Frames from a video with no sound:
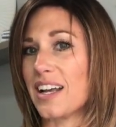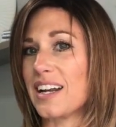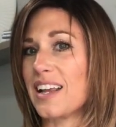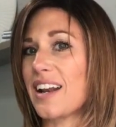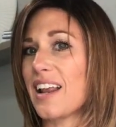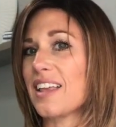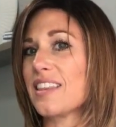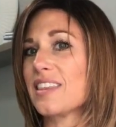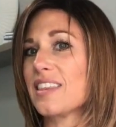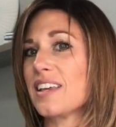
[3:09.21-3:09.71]
And
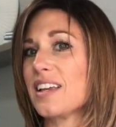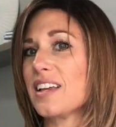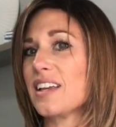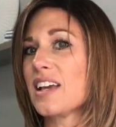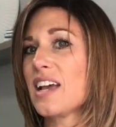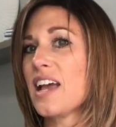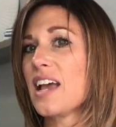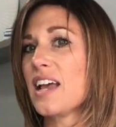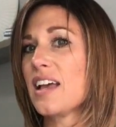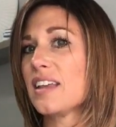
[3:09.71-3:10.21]
I think
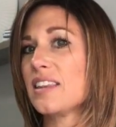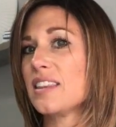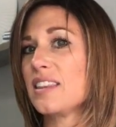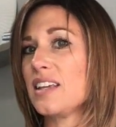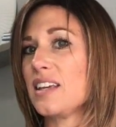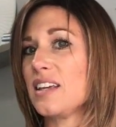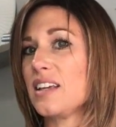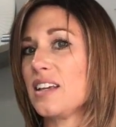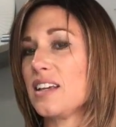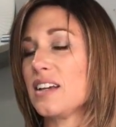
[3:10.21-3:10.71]

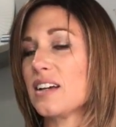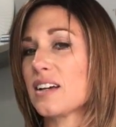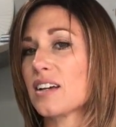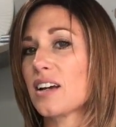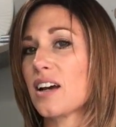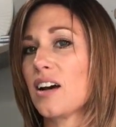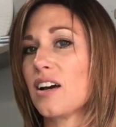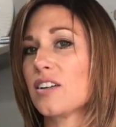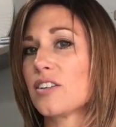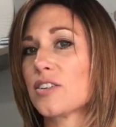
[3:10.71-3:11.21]
the
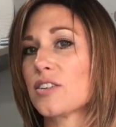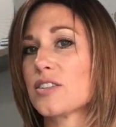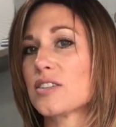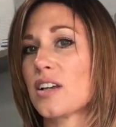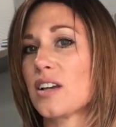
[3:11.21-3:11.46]
colors